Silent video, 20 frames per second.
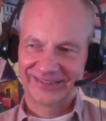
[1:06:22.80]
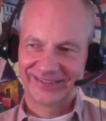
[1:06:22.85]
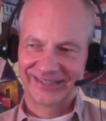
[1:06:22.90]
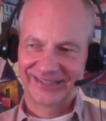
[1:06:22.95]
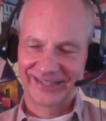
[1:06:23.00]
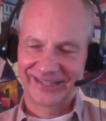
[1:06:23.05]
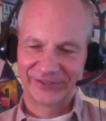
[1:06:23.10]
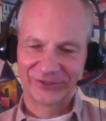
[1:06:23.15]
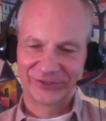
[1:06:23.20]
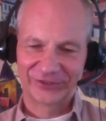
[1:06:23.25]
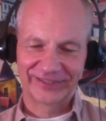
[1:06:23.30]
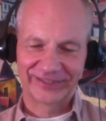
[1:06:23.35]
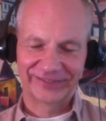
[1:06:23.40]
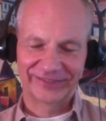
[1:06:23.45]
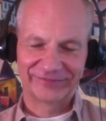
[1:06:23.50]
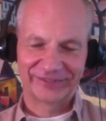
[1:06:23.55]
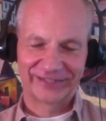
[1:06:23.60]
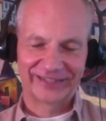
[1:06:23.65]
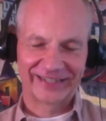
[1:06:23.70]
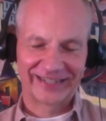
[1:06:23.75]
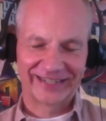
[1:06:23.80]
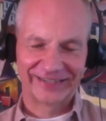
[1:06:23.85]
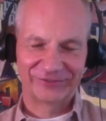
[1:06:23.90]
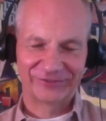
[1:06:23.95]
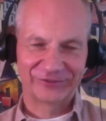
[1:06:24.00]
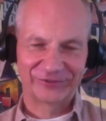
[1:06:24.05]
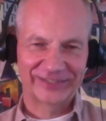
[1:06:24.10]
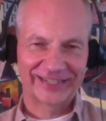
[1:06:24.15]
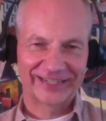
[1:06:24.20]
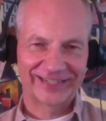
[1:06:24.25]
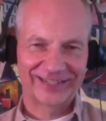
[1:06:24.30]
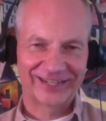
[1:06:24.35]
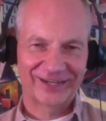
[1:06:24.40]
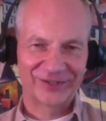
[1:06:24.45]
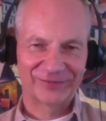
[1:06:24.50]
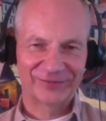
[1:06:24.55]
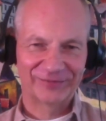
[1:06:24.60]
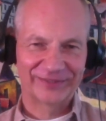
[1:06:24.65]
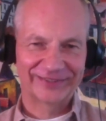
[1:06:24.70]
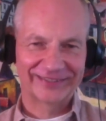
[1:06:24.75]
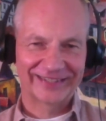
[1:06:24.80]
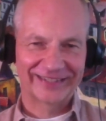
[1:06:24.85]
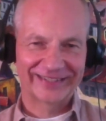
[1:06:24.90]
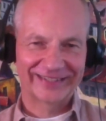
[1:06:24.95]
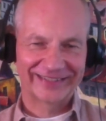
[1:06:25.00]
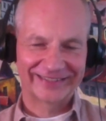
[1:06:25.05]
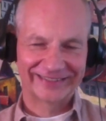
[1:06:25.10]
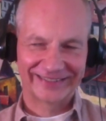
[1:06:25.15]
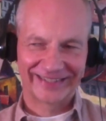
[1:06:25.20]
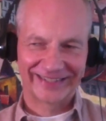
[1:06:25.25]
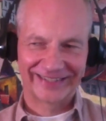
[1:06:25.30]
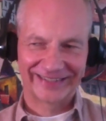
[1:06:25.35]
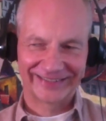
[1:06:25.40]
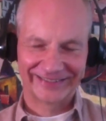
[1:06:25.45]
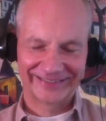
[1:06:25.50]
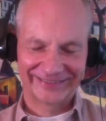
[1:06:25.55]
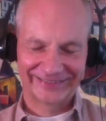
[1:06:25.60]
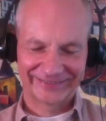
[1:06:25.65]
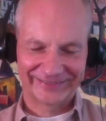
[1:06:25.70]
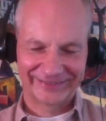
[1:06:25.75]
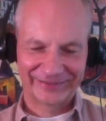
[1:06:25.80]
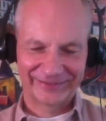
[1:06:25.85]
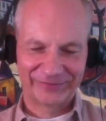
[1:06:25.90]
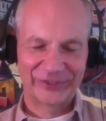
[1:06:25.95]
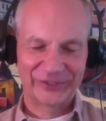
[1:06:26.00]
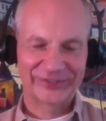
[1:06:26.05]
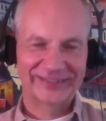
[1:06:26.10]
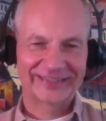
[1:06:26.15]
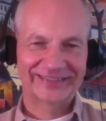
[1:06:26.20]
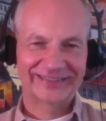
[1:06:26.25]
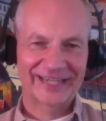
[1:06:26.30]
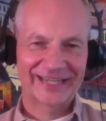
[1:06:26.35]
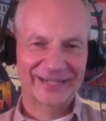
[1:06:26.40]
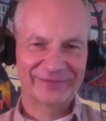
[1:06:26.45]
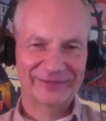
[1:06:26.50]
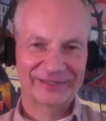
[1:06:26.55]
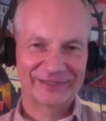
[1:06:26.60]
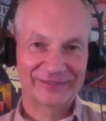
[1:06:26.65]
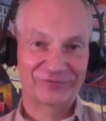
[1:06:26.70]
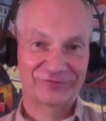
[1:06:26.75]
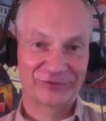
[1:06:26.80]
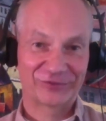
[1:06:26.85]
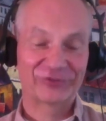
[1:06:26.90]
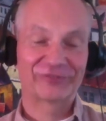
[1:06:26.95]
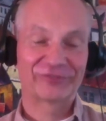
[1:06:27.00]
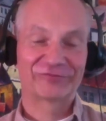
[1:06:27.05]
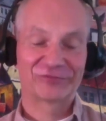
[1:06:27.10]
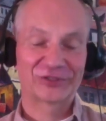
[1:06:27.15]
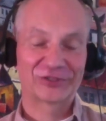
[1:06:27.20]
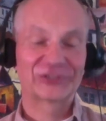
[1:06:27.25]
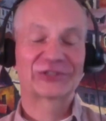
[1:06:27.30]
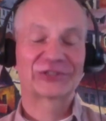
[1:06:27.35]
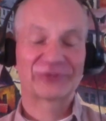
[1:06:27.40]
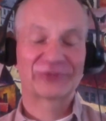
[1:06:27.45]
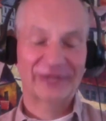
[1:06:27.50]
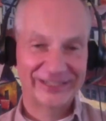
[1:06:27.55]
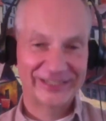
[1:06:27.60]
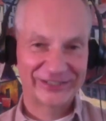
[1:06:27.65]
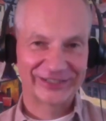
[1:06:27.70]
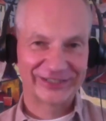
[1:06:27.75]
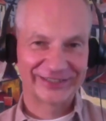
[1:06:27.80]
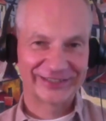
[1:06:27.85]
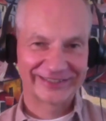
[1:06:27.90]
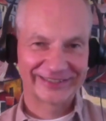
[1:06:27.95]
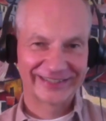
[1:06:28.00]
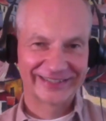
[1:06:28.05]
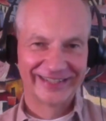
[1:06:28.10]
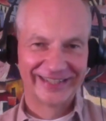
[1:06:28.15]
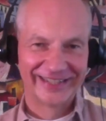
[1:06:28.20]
I don't know if I have to say it loud, but the word that came is frustrations,